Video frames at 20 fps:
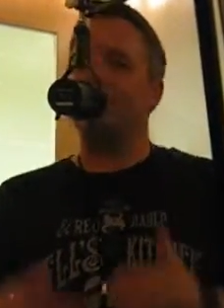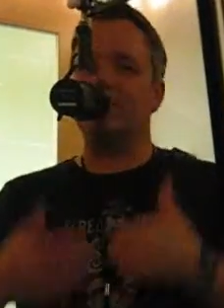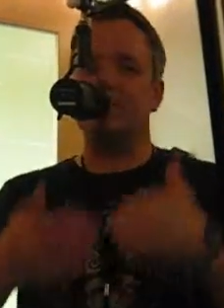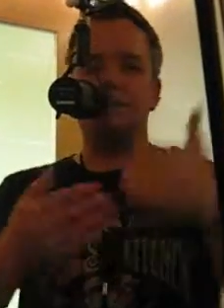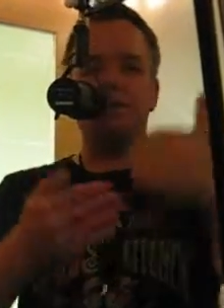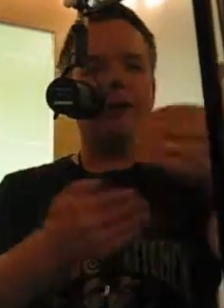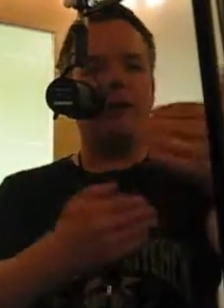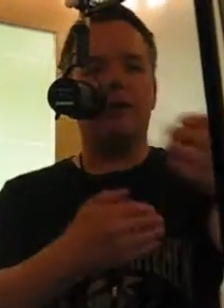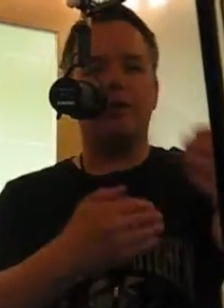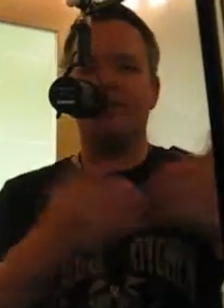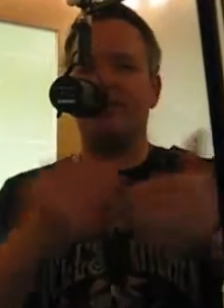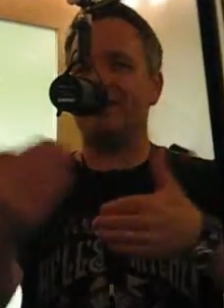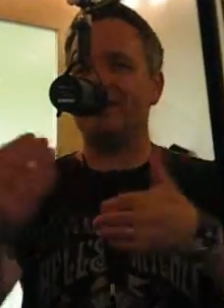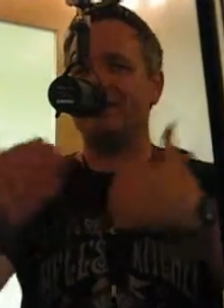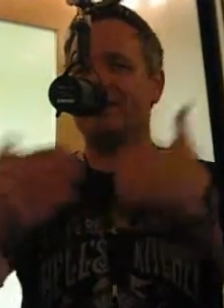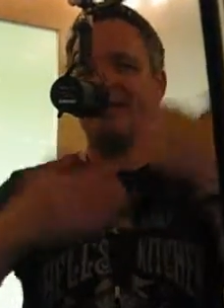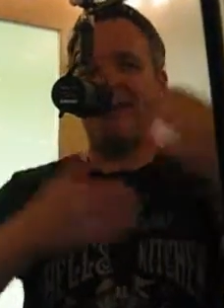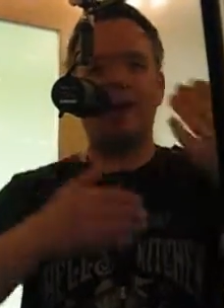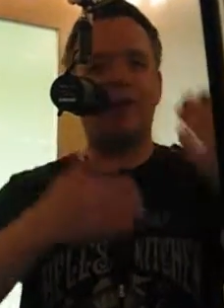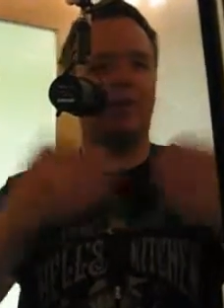There's my whole.
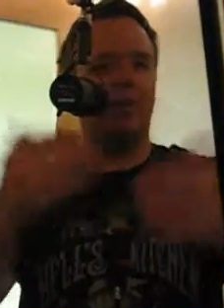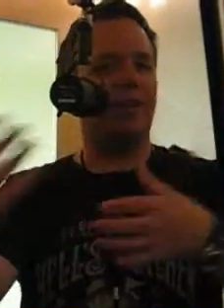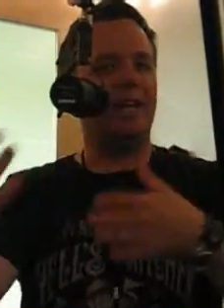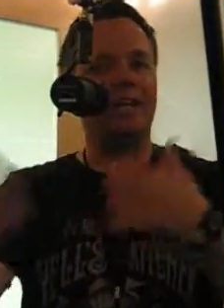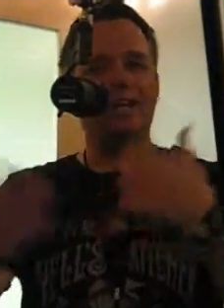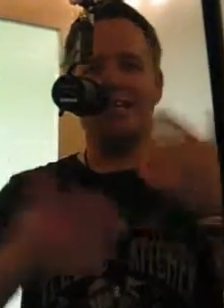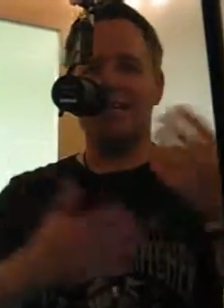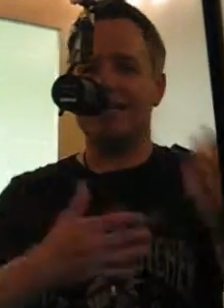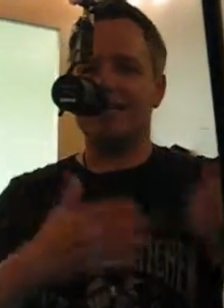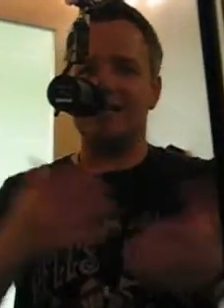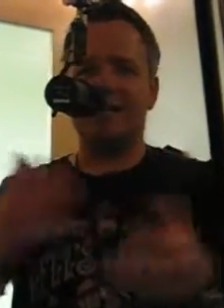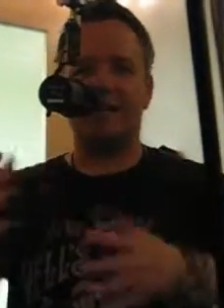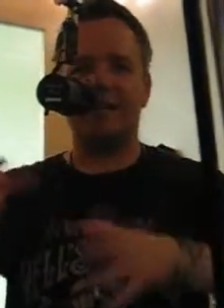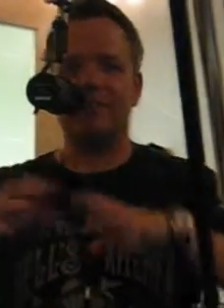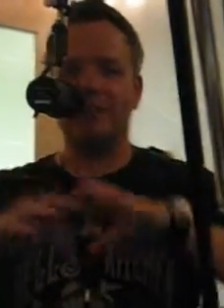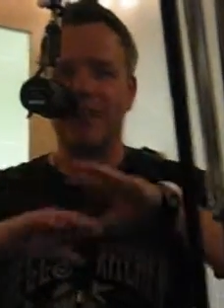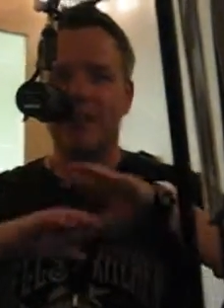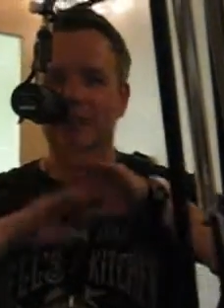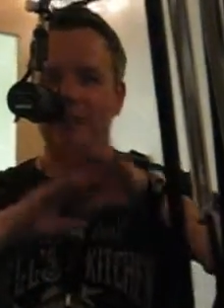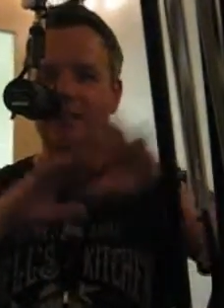There's that whole idea again
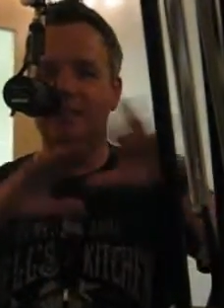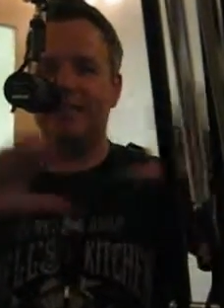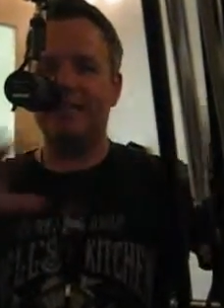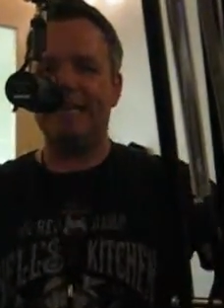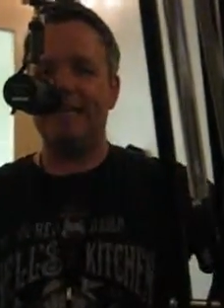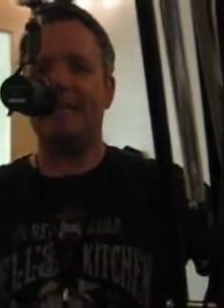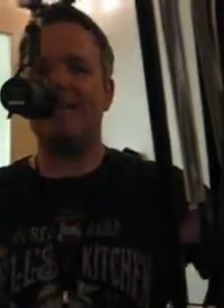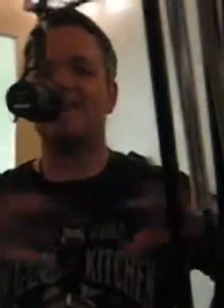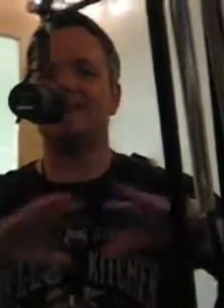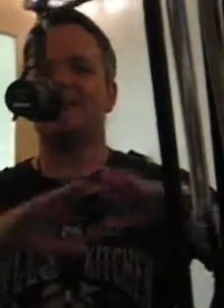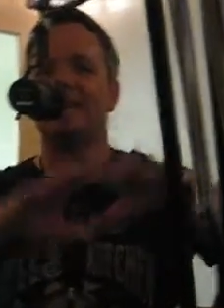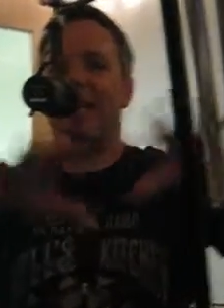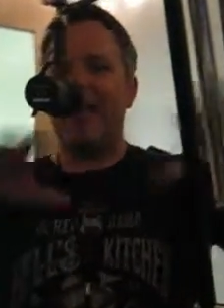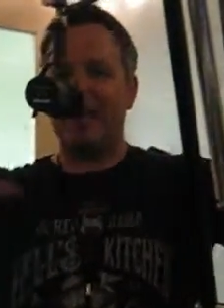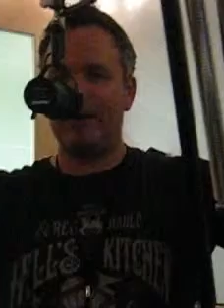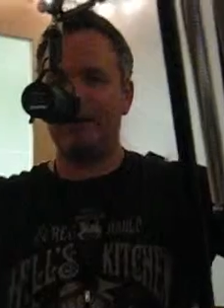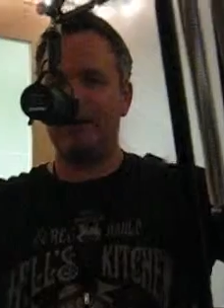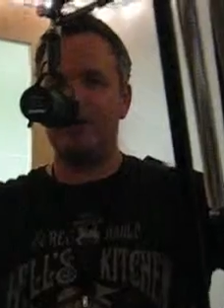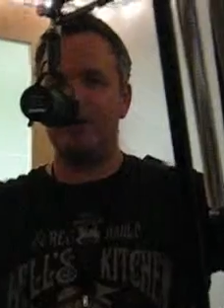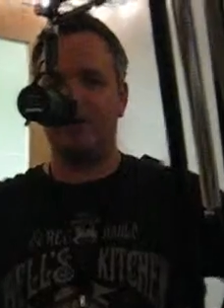of now cleaning up the
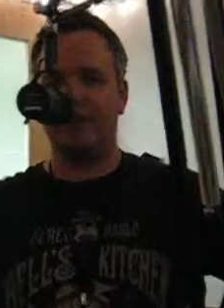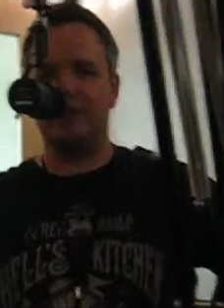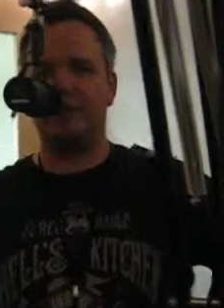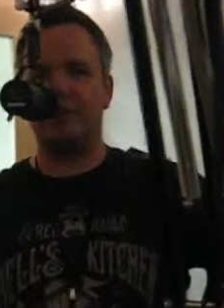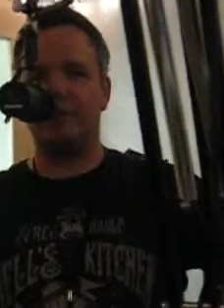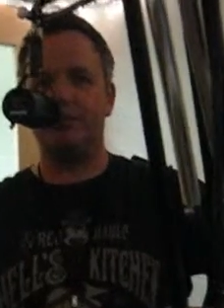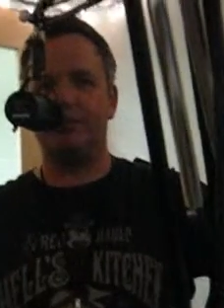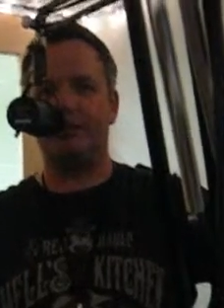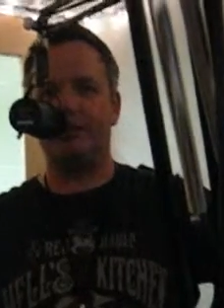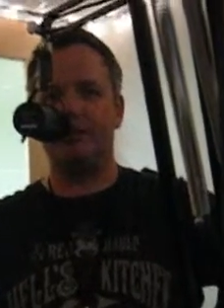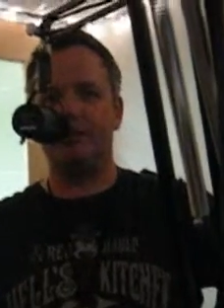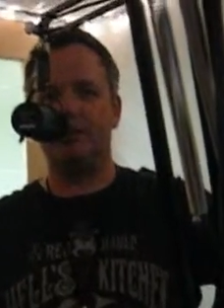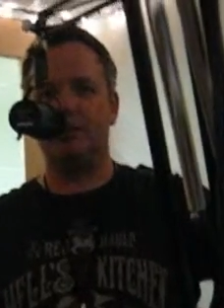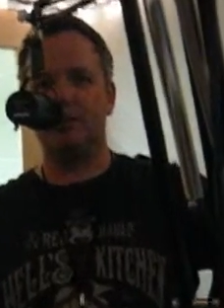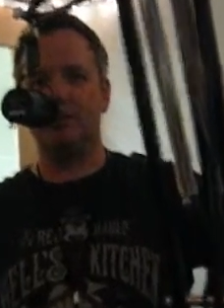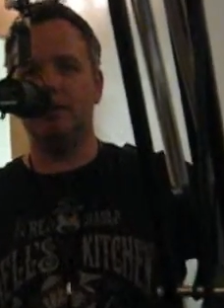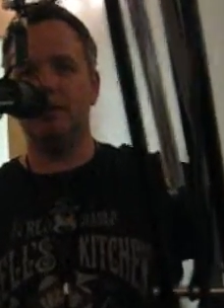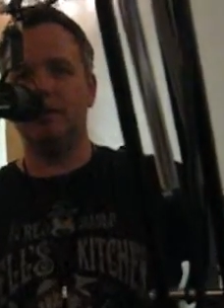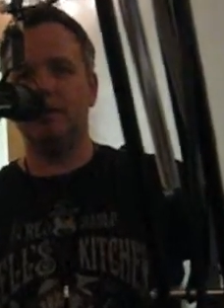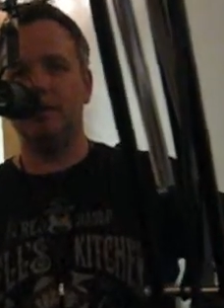language a little bit,
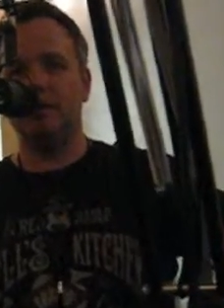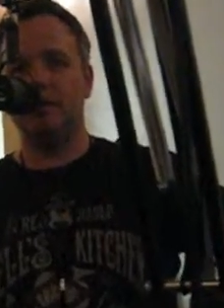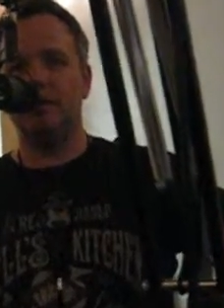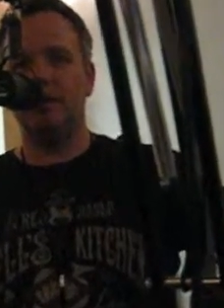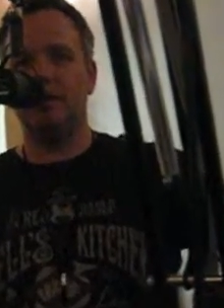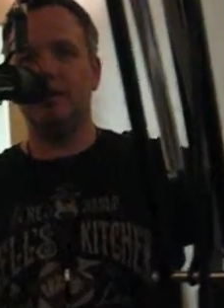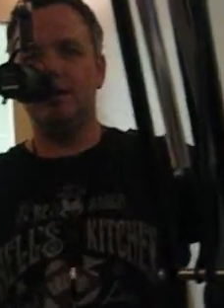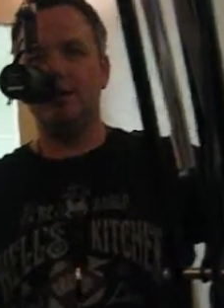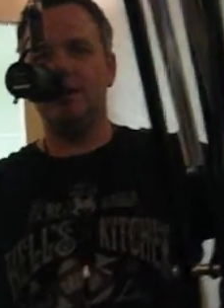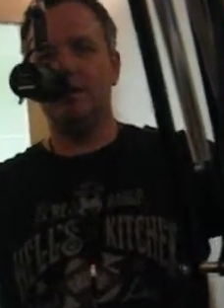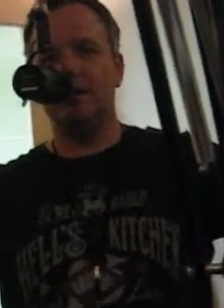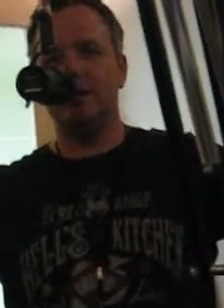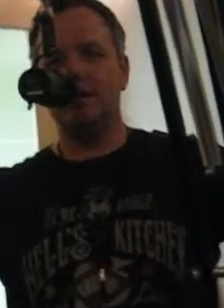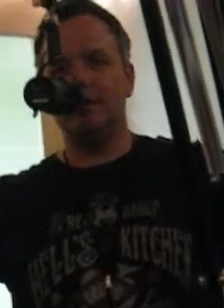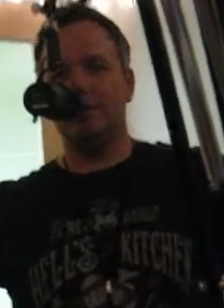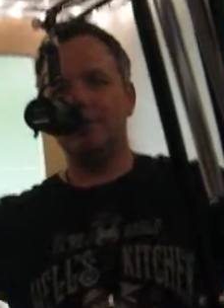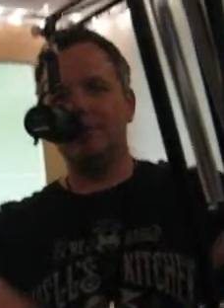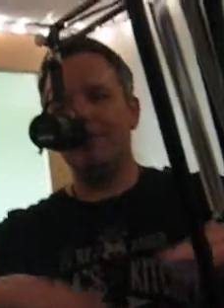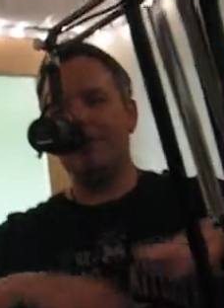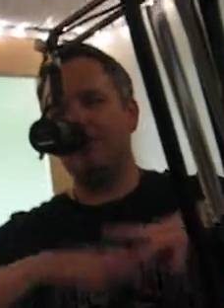
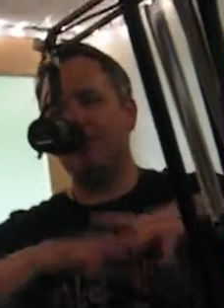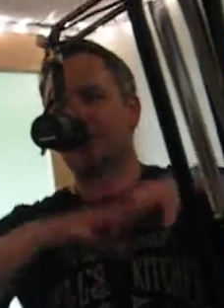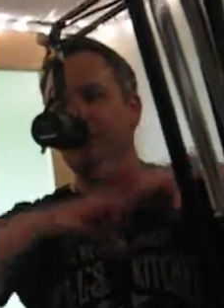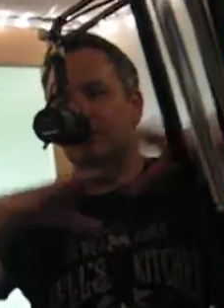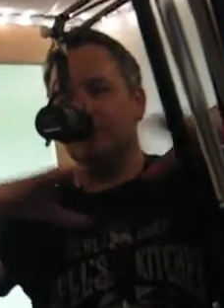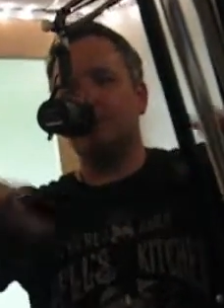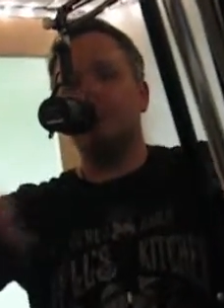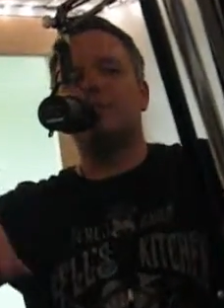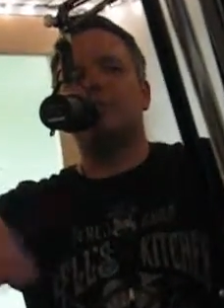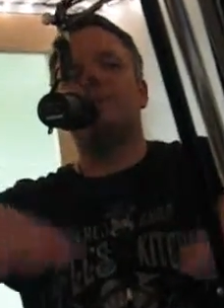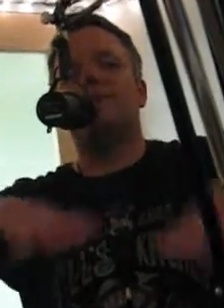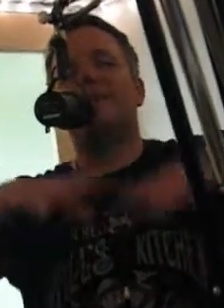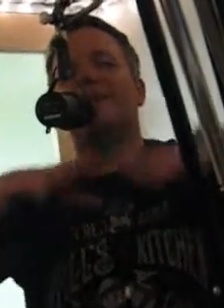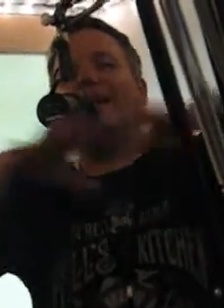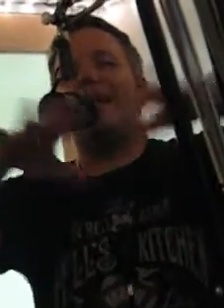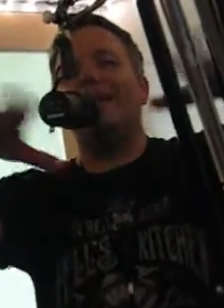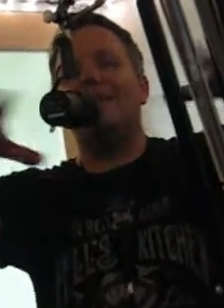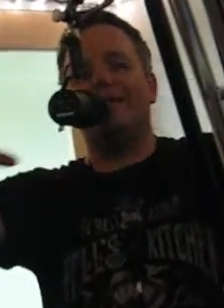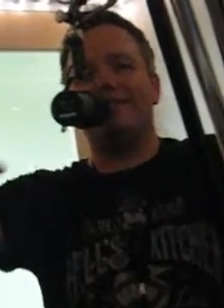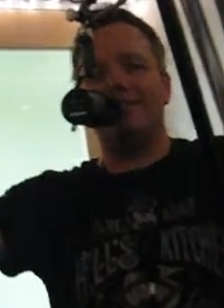making you a little bit more
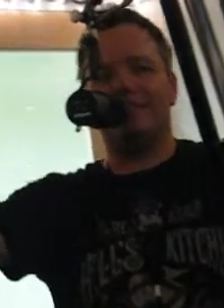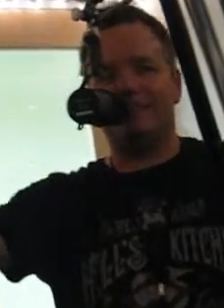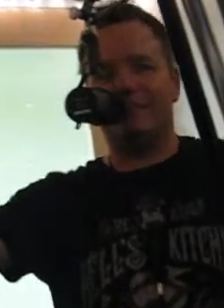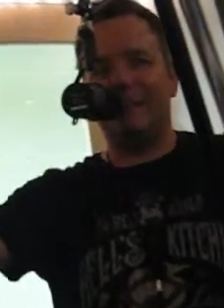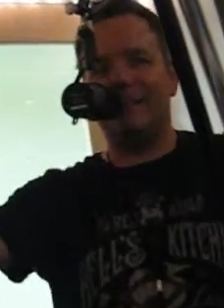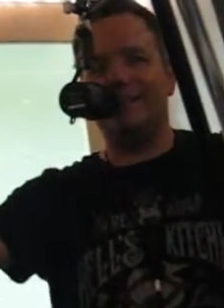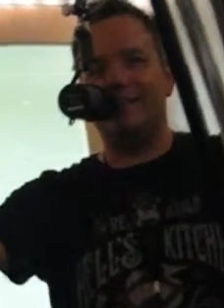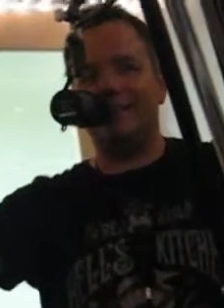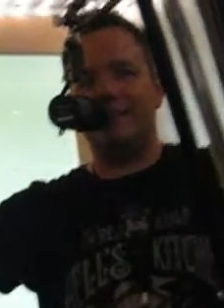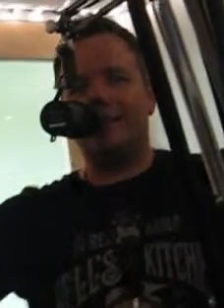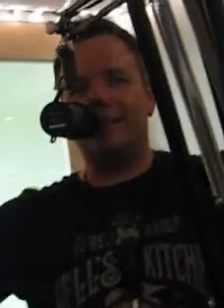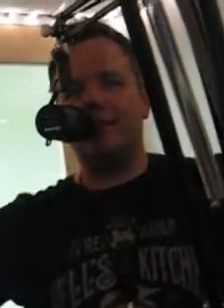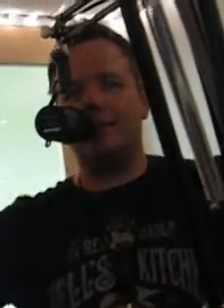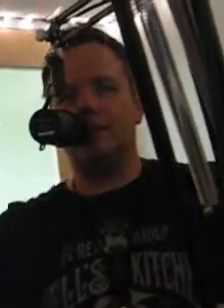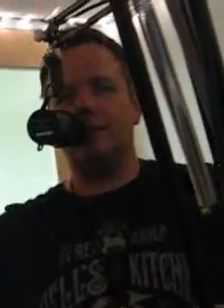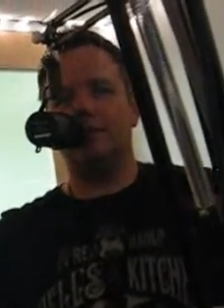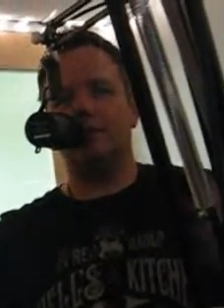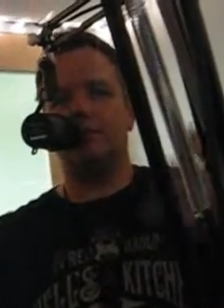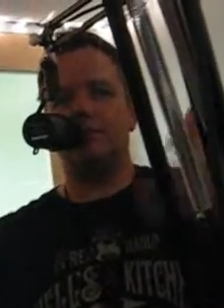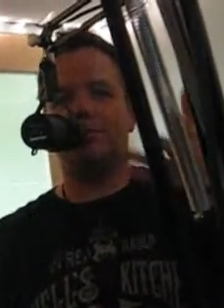family friendly.